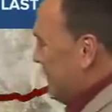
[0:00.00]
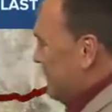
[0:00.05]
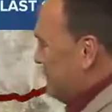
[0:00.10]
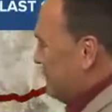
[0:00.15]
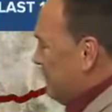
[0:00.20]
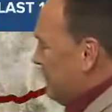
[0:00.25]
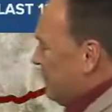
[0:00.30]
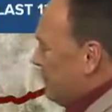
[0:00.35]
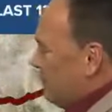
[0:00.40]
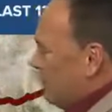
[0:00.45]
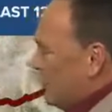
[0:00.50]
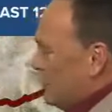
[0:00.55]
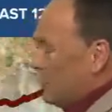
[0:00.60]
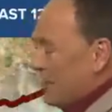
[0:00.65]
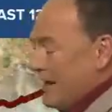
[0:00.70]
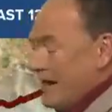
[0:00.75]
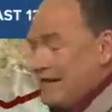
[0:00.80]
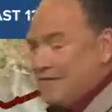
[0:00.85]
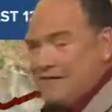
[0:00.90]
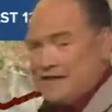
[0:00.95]
depending where
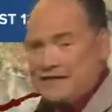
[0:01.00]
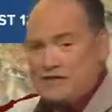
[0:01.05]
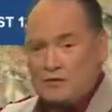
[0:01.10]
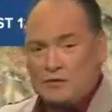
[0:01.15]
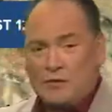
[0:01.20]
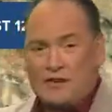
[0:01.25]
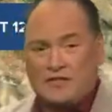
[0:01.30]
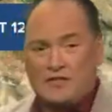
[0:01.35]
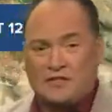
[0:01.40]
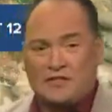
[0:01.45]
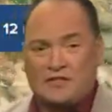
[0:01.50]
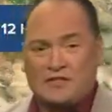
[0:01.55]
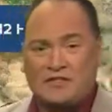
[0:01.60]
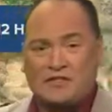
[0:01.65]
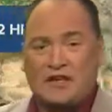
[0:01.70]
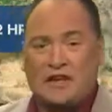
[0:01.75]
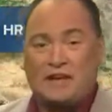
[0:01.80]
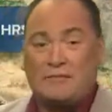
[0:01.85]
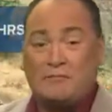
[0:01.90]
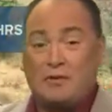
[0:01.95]
you're at, and that's the way it's going to
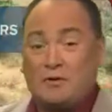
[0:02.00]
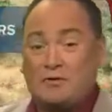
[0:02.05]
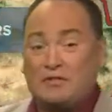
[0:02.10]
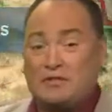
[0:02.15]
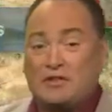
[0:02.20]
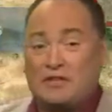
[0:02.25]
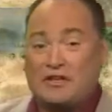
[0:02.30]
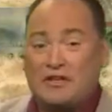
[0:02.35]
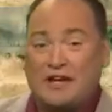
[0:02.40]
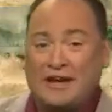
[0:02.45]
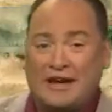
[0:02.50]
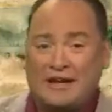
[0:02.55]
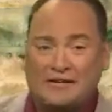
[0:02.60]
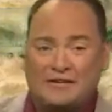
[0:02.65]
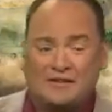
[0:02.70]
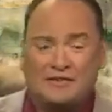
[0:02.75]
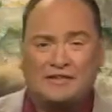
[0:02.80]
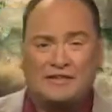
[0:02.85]
stay most of the night